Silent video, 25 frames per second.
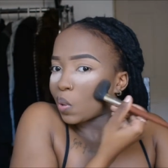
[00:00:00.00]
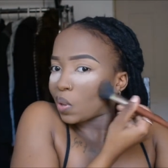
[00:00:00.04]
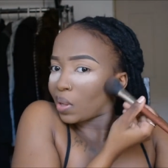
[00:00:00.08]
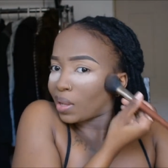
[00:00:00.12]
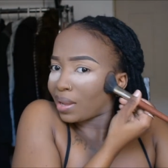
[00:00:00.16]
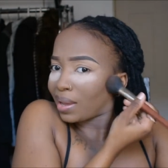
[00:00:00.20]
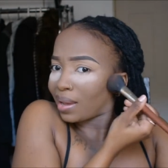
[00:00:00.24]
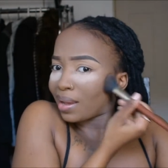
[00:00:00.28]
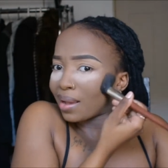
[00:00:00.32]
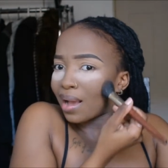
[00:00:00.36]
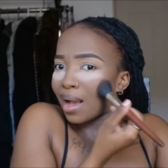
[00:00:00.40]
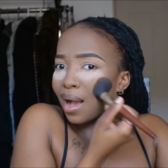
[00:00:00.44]

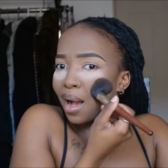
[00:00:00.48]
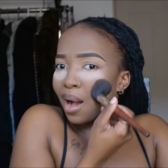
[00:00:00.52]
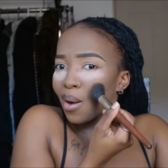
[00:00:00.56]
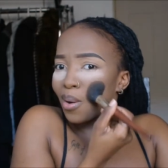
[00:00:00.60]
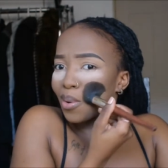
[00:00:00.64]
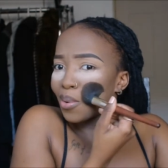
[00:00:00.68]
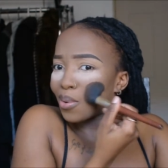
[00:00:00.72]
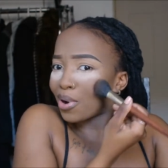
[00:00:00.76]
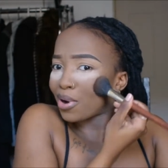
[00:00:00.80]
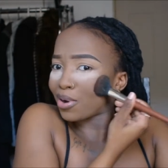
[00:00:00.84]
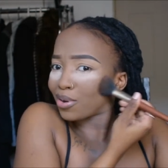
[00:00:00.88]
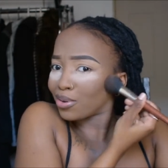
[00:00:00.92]
like
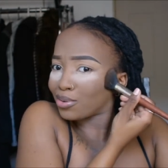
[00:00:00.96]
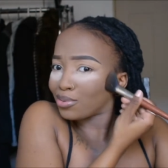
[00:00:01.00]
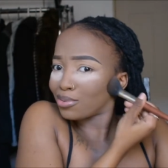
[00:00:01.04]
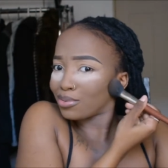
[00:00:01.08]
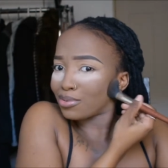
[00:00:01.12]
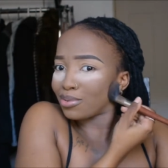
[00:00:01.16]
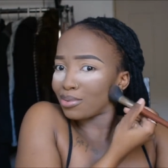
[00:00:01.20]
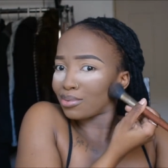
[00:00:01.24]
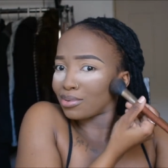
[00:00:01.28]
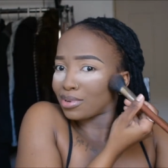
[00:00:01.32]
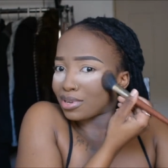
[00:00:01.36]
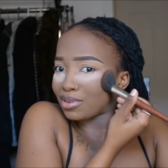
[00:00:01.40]
how are you
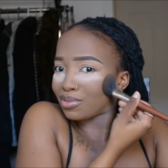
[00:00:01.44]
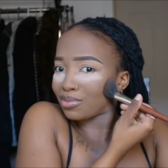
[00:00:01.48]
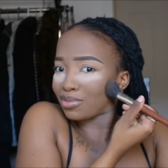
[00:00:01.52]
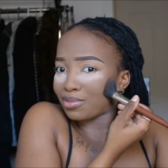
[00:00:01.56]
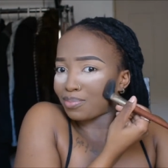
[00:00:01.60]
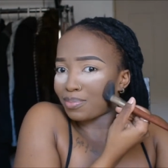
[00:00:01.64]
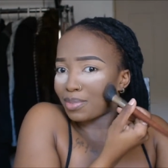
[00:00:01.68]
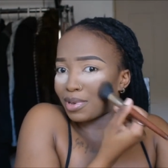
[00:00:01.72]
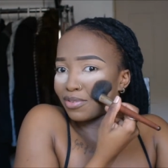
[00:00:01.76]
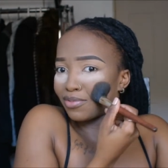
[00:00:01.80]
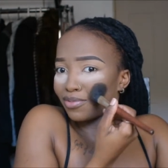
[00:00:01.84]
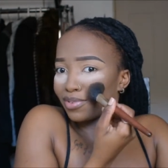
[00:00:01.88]
so
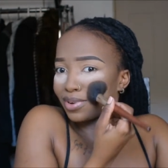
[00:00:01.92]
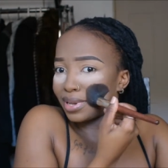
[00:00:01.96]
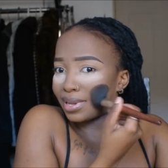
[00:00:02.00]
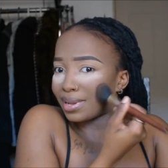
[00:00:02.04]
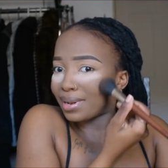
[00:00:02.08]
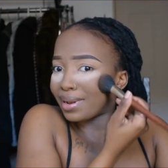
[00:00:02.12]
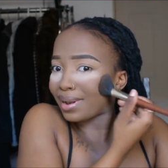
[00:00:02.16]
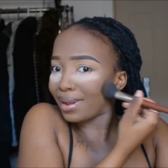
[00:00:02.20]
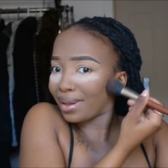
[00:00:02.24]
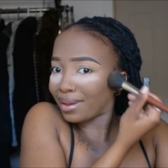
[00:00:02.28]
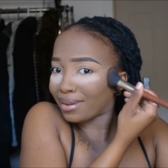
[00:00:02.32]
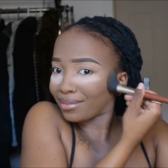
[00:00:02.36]
disrespectful
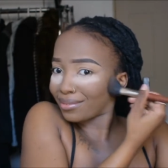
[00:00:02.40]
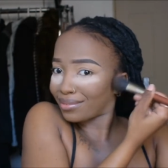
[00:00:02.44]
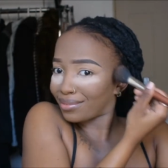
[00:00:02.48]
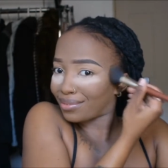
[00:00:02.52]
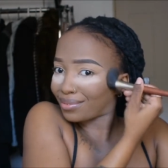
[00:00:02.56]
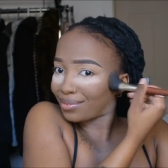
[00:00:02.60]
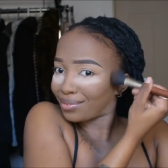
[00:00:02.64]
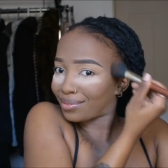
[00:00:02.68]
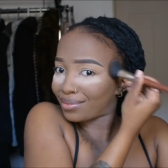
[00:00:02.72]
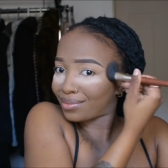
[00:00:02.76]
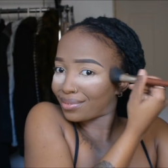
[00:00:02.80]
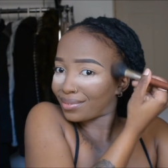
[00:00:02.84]
in
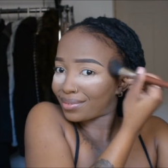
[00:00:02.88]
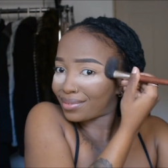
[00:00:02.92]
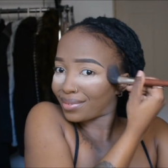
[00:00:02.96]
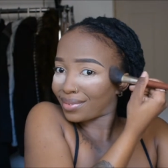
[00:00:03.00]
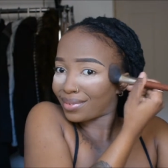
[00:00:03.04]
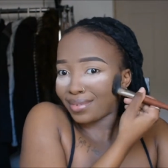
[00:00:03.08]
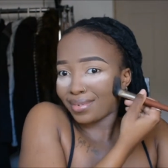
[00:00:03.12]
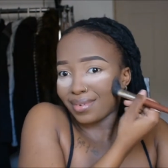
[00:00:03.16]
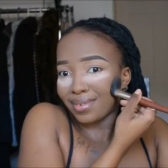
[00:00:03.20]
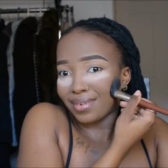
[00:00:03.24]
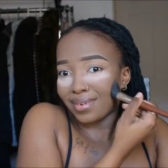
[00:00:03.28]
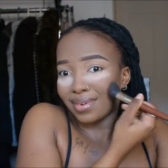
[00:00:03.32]
life
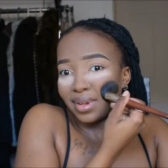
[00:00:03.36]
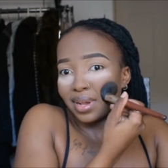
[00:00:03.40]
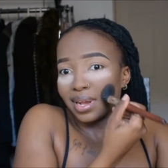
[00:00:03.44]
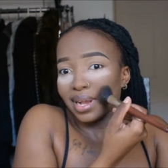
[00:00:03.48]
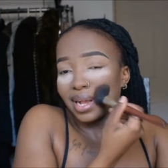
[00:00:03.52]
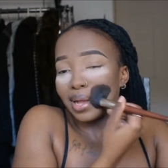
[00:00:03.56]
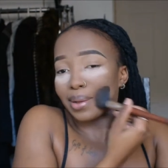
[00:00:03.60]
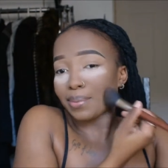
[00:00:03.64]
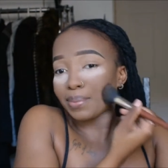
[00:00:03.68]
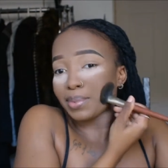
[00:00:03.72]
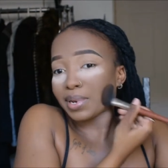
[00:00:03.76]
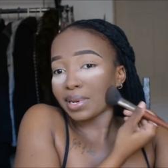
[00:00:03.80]

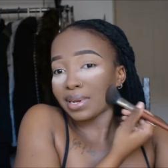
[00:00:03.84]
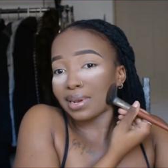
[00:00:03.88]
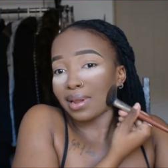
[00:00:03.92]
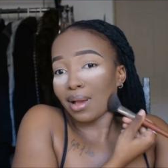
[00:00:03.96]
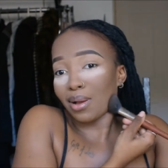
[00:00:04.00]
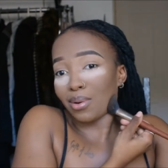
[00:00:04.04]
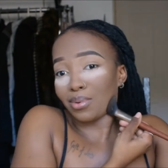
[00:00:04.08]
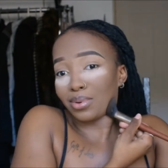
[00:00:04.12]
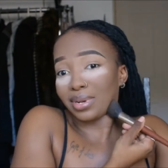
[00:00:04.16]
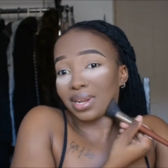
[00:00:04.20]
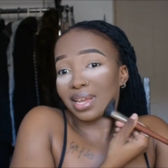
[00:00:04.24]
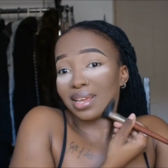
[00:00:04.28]
coming
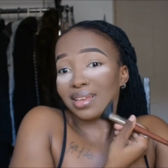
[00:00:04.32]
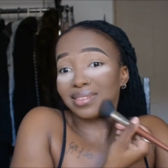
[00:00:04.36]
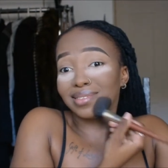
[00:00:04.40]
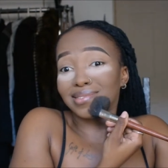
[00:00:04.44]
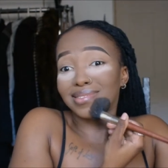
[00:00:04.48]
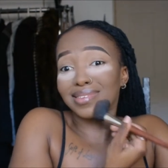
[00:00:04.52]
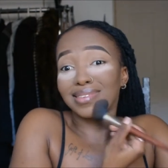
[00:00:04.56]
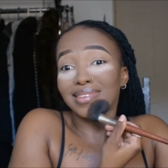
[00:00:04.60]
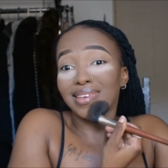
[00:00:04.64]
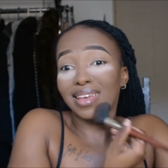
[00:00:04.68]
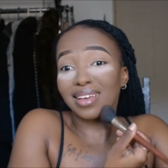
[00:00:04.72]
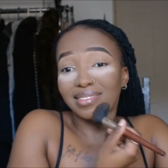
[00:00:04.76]
down in
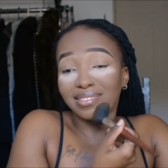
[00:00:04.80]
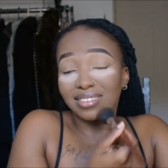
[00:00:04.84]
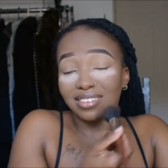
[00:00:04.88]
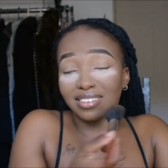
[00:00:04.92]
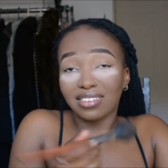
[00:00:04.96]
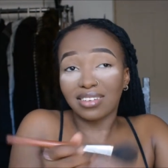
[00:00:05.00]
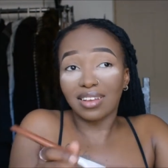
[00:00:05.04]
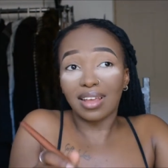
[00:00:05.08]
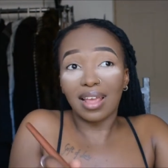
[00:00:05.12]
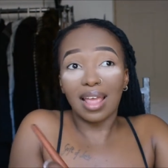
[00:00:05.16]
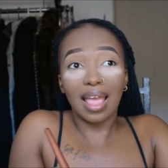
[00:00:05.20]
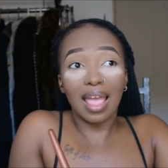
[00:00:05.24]

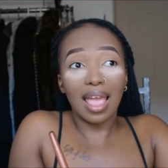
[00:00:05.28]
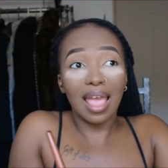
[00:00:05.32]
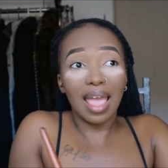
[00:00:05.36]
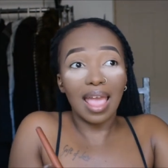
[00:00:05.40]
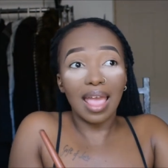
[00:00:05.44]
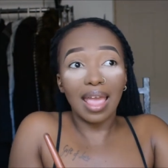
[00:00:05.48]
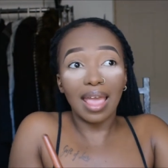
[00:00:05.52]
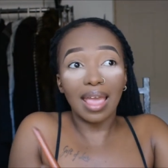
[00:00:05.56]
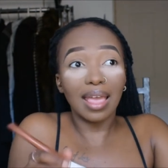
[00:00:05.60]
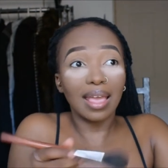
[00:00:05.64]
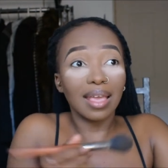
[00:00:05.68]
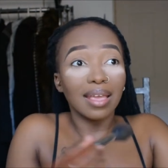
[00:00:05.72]
such
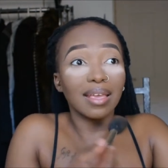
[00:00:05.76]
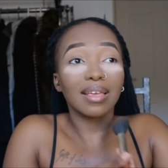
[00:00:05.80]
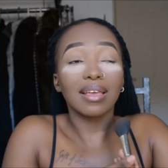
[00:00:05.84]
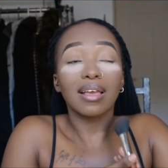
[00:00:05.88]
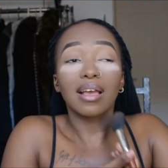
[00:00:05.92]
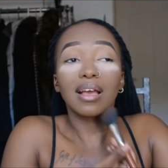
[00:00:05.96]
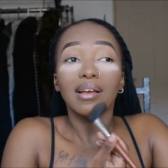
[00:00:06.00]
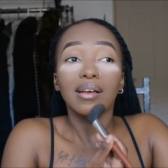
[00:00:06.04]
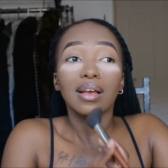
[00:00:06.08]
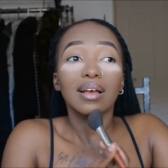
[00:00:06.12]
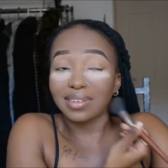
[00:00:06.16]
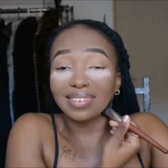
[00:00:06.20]
a
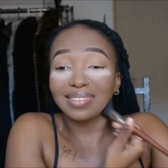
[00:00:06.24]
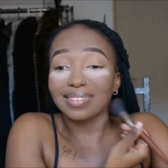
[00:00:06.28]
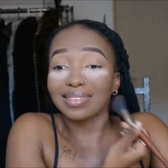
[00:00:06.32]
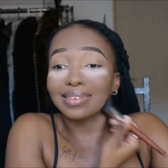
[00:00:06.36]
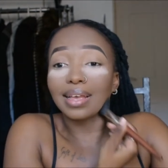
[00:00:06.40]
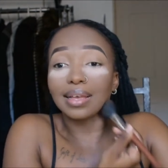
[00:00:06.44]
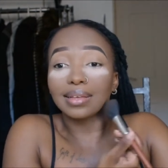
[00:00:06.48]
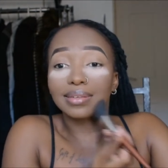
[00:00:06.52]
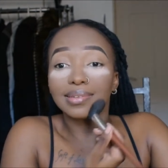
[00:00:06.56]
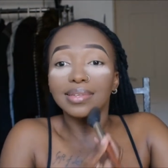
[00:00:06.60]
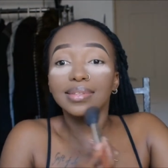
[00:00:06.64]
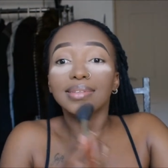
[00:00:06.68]

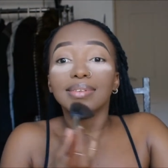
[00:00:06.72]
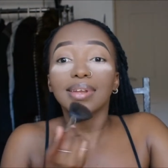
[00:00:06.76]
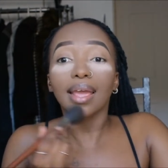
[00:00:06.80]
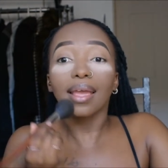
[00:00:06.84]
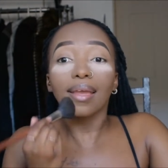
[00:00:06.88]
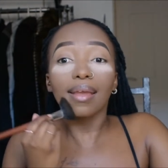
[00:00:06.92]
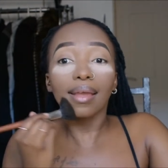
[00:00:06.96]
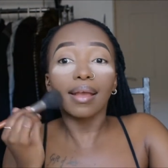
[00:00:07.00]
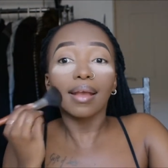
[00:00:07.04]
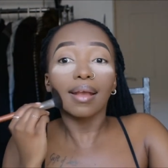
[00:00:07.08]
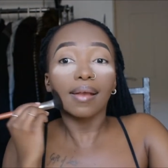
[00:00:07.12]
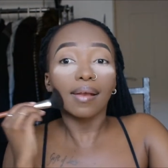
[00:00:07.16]

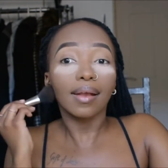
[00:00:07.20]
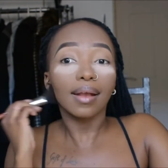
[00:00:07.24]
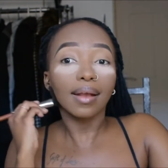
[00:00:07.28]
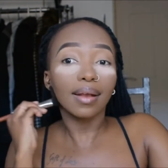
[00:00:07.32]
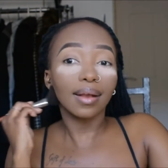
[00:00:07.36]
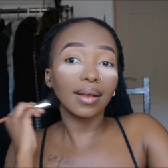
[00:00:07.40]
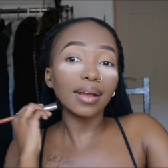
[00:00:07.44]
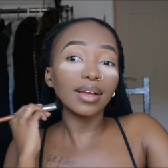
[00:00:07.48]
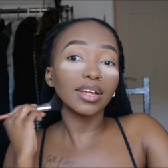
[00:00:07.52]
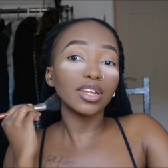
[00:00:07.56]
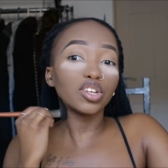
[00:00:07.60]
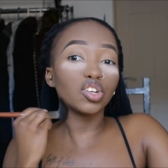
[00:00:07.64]
disgusting
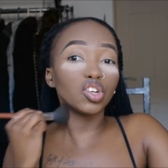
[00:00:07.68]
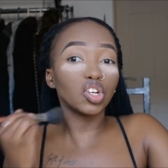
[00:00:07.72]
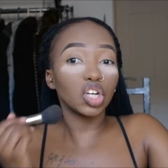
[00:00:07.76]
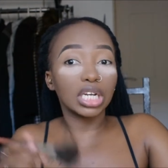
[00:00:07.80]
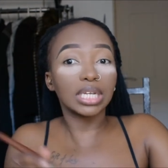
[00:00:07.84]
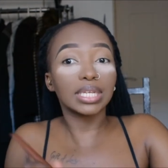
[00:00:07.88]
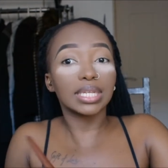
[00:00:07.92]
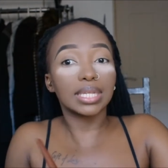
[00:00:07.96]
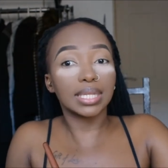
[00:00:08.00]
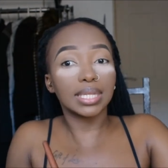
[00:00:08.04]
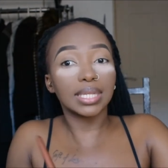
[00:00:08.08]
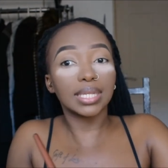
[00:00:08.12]

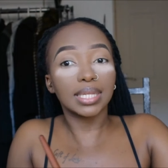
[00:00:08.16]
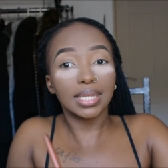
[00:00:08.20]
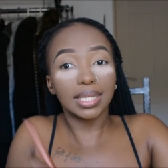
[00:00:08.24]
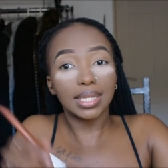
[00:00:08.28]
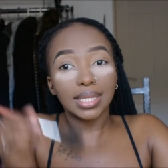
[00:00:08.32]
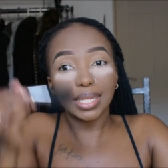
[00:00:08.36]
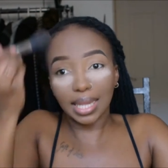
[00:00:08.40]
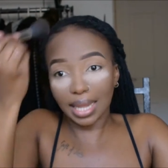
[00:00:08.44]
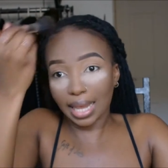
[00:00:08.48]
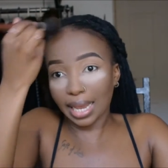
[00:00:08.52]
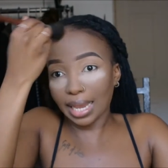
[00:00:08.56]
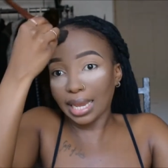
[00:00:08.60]
dress
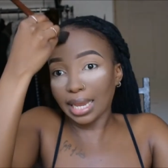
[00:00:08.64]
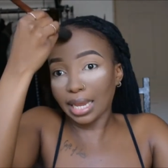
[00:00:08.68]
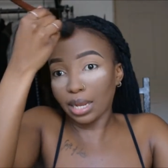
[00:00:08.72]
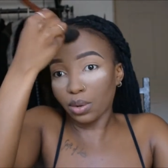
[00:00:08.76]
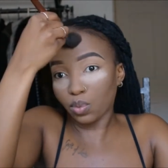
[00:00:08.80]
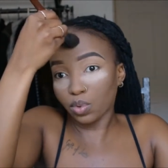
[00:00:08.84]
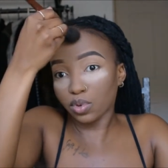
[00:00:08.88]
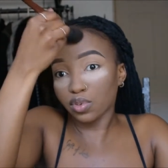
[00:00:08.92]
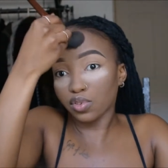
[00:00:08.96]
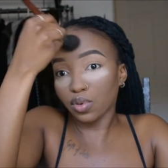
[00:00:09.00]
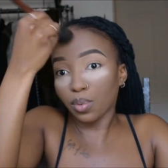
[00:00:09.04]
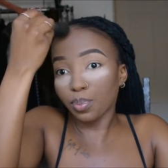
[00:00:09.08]
like it
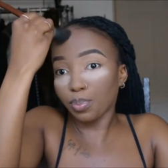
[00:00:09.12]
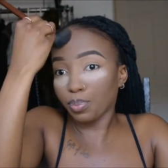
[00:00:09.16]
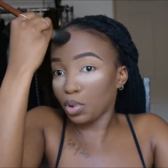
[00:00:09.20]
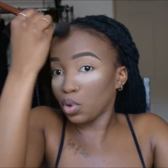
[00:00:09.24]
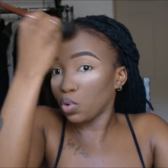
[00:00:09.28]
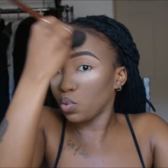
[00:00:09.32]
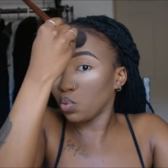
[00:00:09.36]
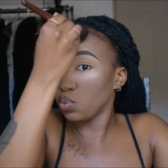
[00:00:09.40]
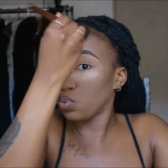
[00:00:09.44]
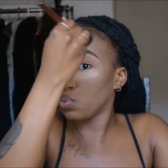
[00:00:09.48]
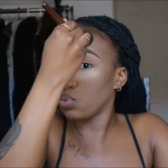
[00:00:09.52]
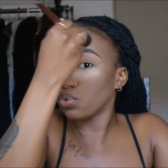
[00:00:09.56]
was
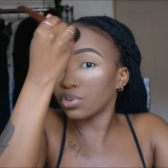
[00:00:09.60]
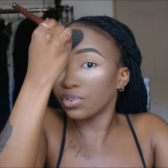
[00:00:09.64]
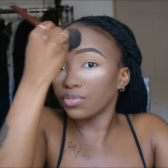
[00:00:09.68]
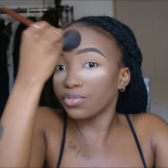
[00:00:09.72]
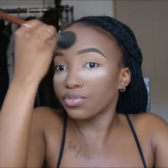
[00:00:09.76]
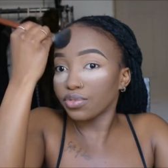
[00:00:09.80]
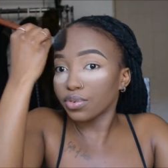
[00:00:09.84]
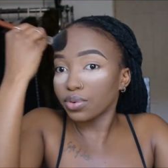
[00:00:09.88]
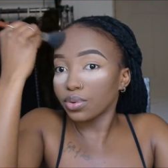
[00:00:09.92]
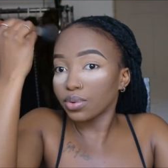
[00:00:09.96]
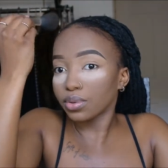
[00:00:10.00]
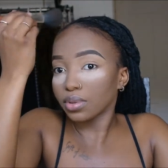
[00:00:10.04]

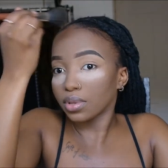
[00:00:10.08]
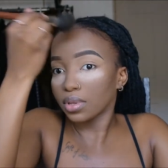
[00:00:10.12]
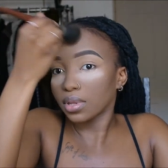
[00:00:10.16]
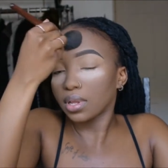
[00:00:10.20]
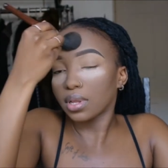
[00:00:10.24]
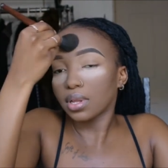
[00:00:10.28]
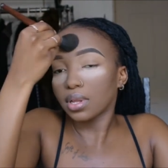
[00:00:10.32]
beautiful